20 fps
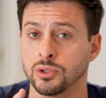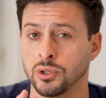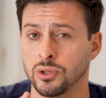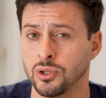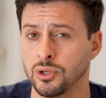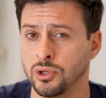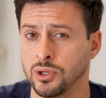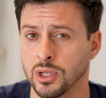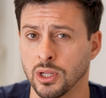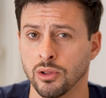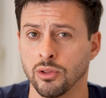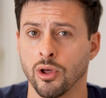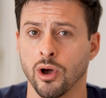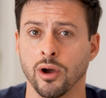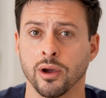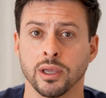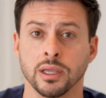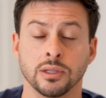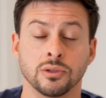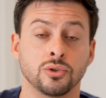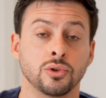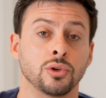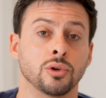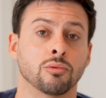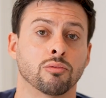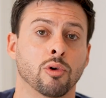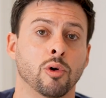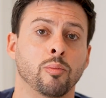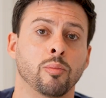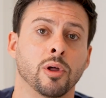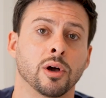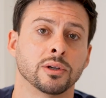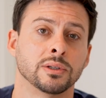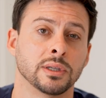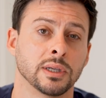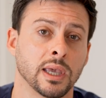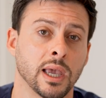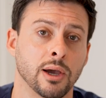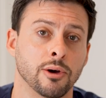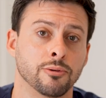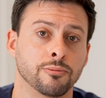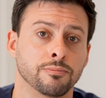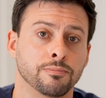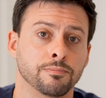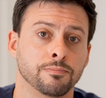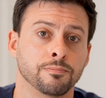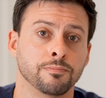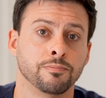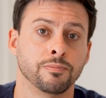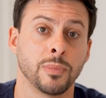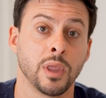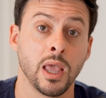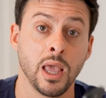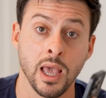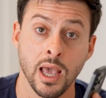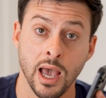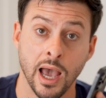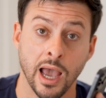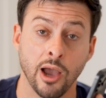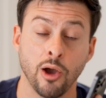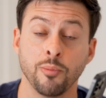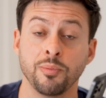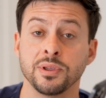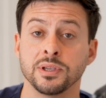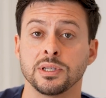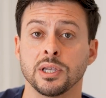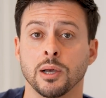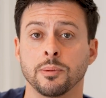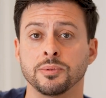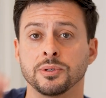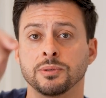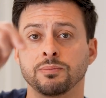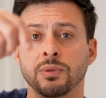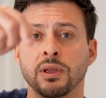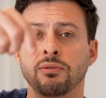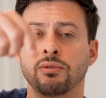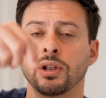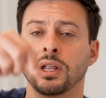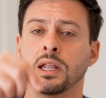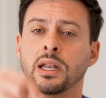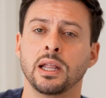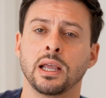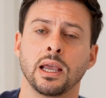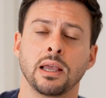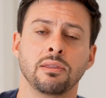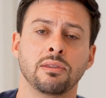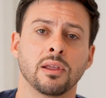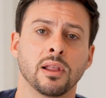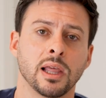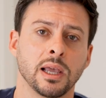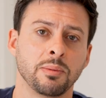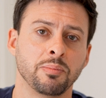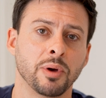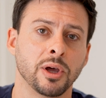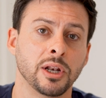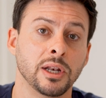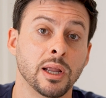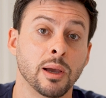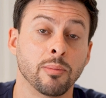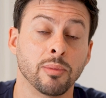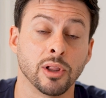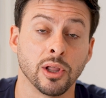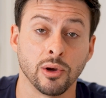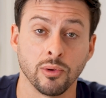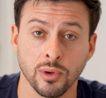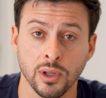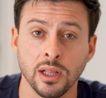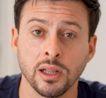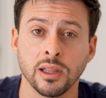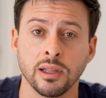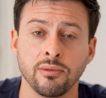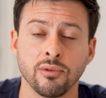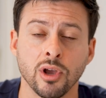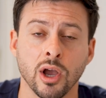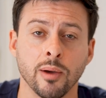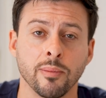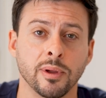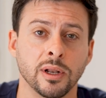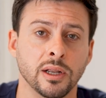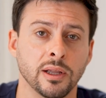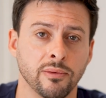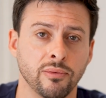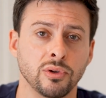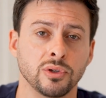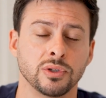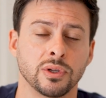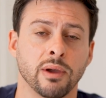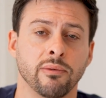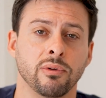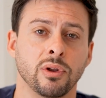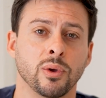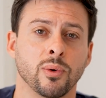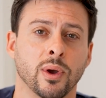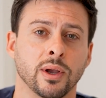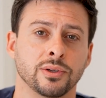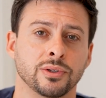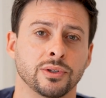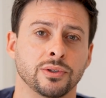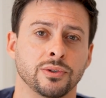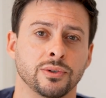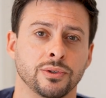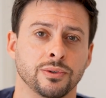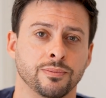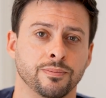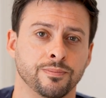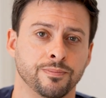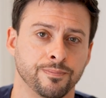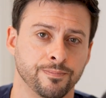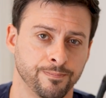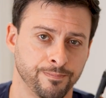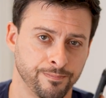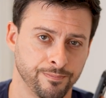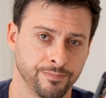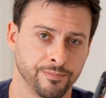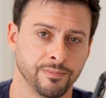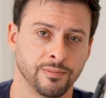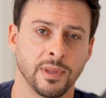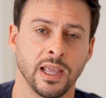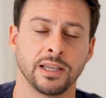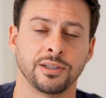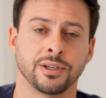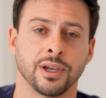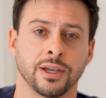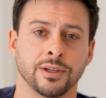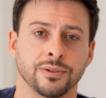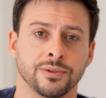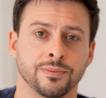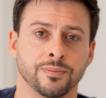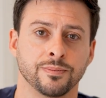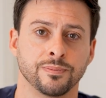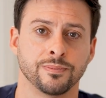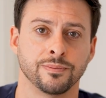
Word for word: so that you can log into your Roblox account. I hope this helps. If it did, hit the like button down below and leave a comment if you have any questions. Thanks, guys.